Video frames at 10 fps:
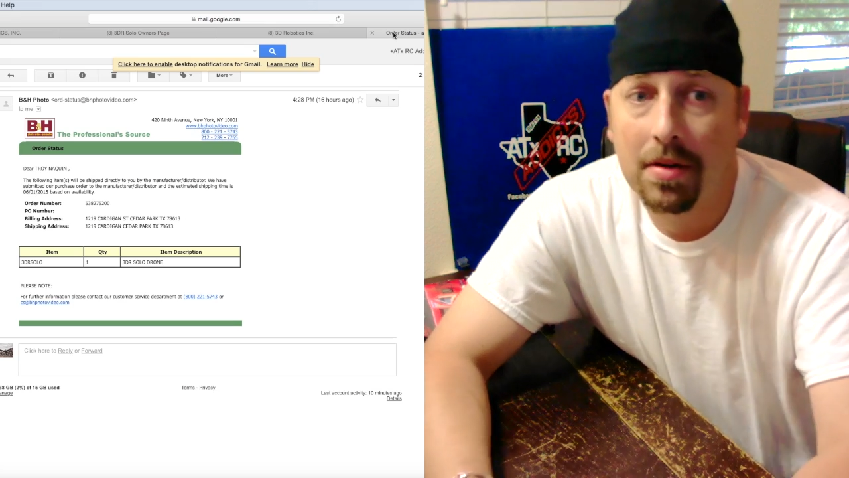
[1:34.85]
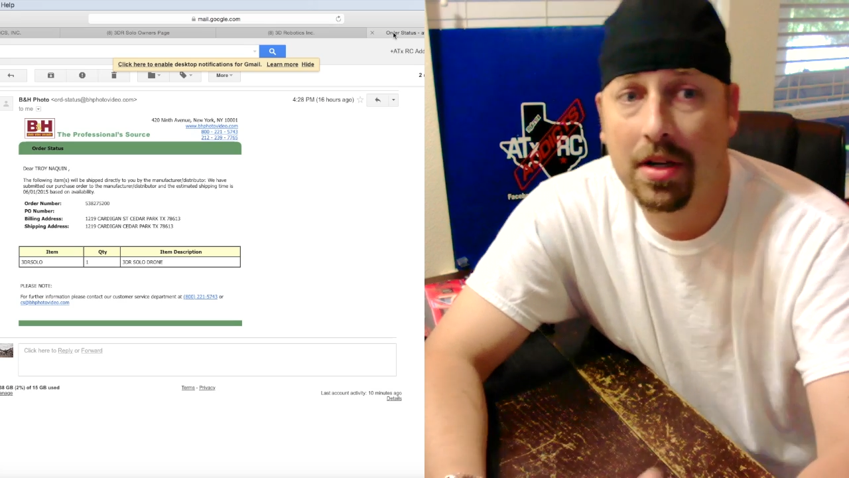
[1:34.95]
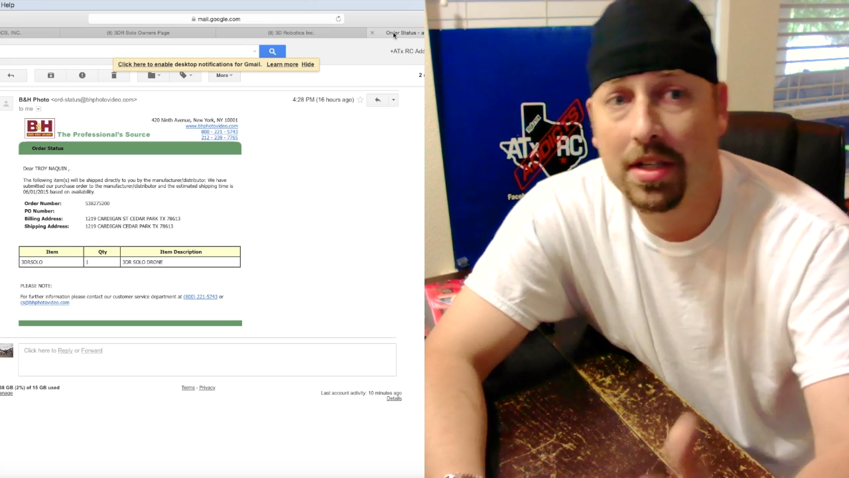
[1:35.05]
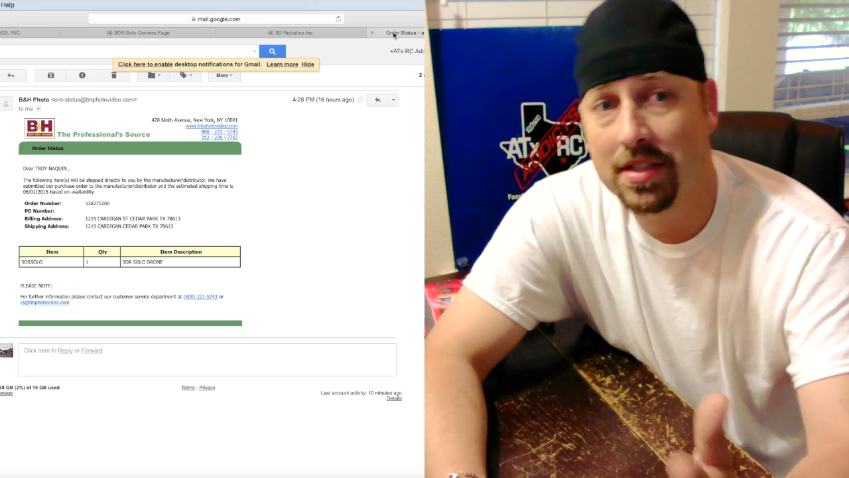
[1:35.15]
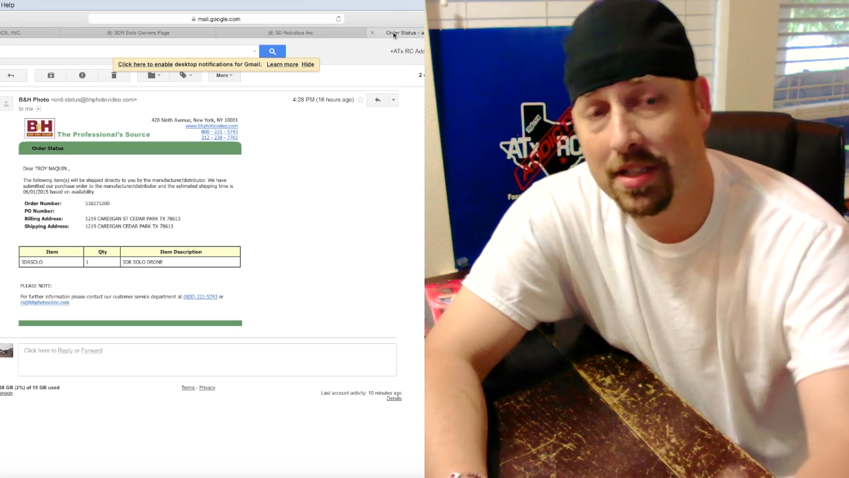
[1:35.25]

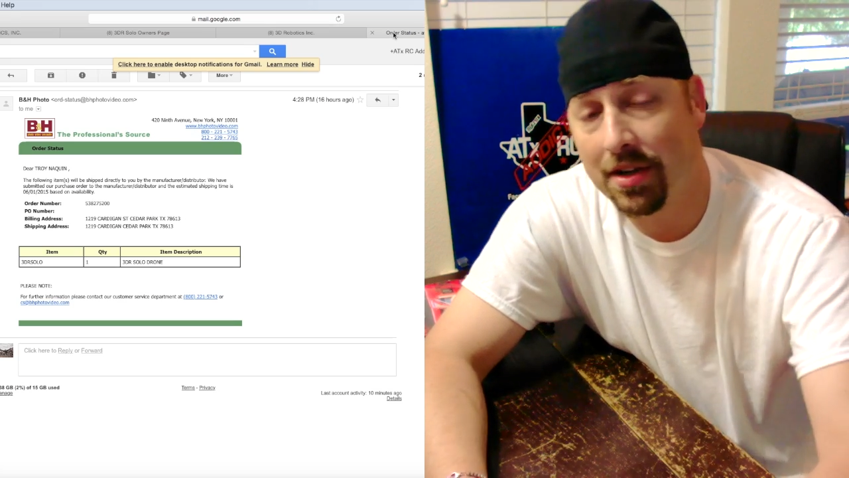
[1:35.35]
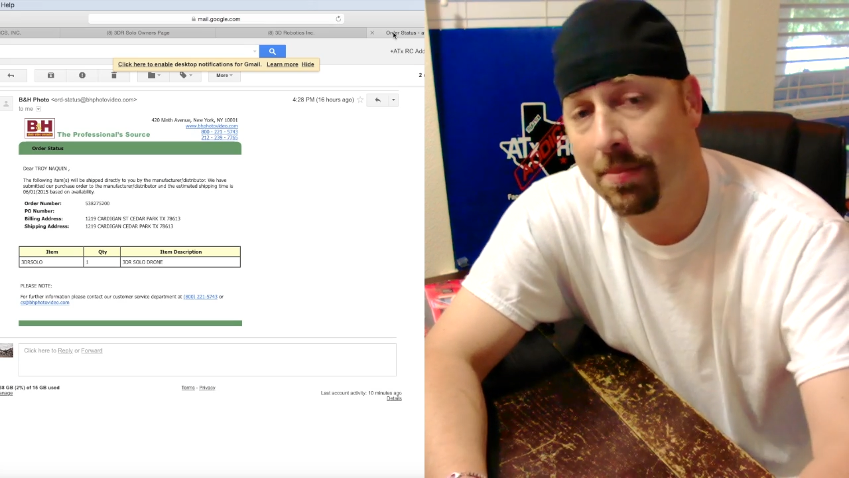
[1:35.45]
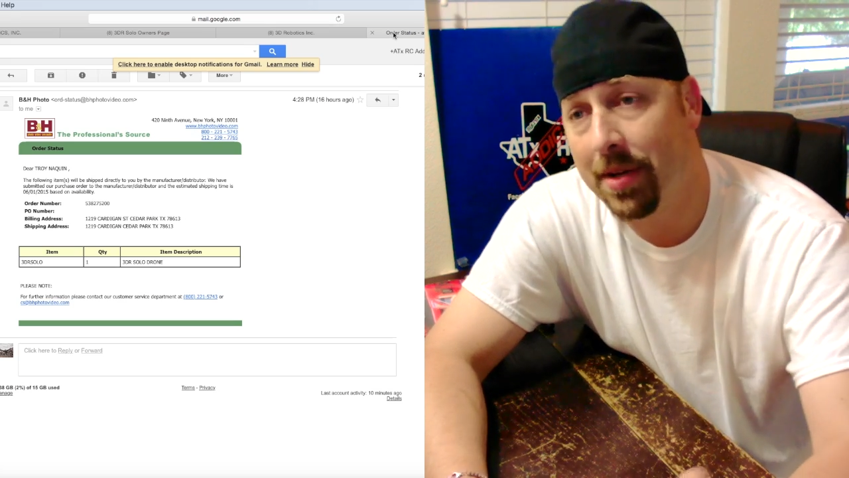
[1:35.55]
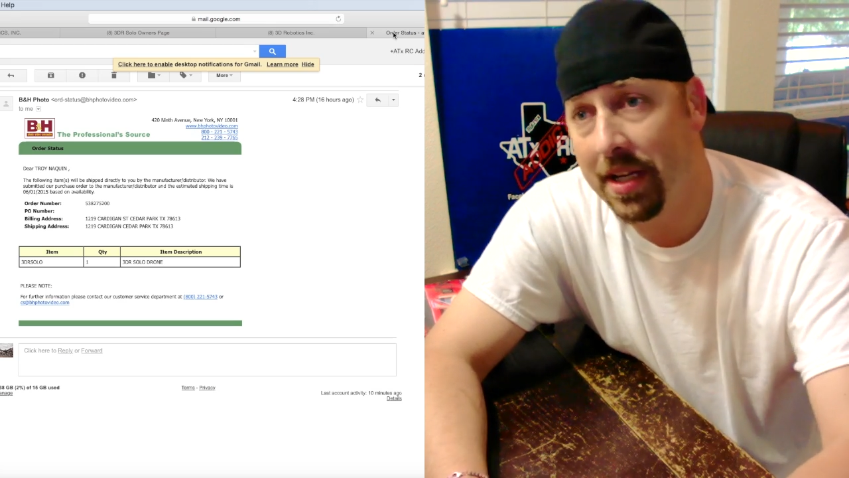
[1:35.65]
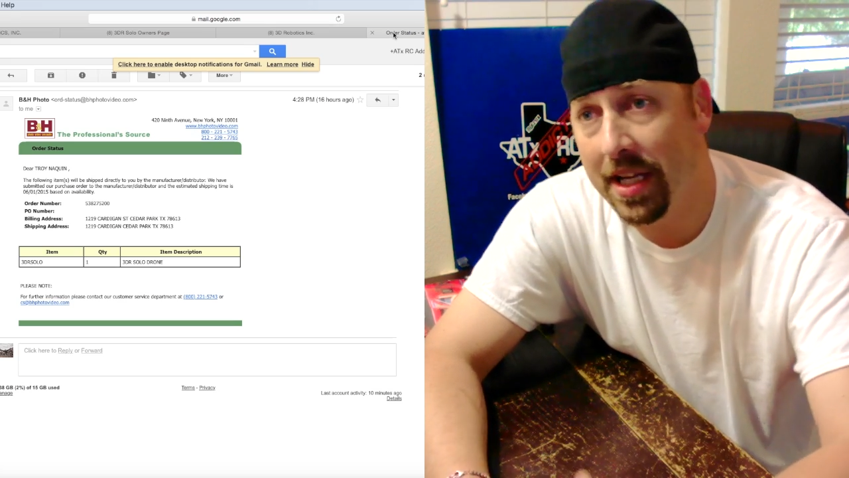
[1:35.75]

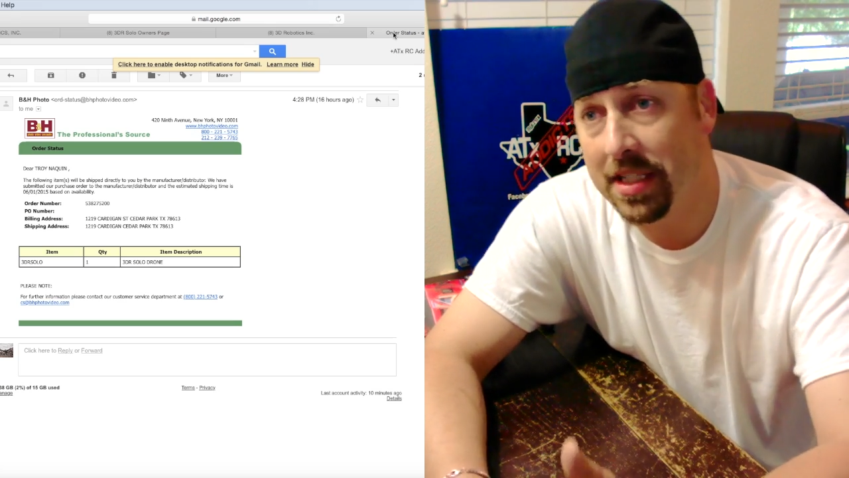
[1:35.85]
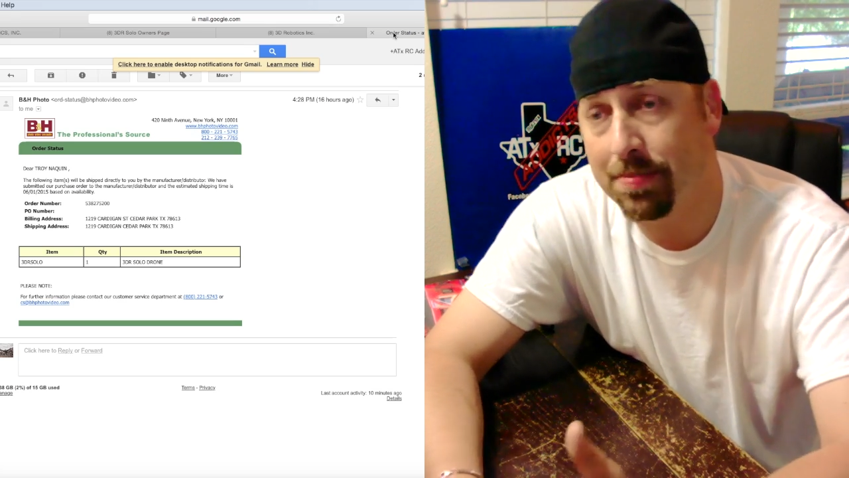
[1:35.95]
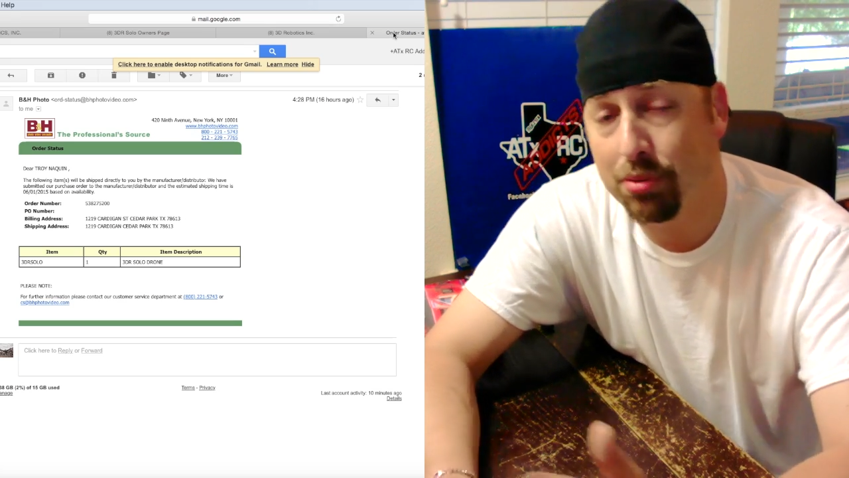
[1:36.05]
considering B&H